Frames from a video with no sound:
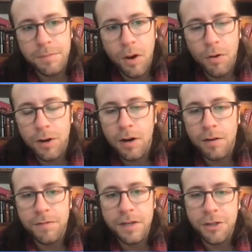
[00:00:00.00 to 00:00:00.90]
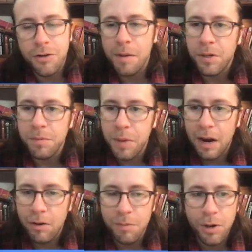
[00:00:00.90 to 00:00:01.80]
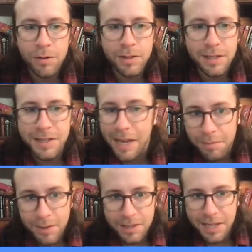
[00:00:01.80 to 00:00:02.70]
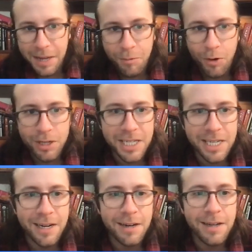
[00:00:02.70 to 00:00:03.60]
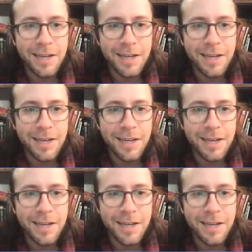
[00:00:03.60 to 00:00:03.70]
owner of Intrepid Powerboats, the same question here.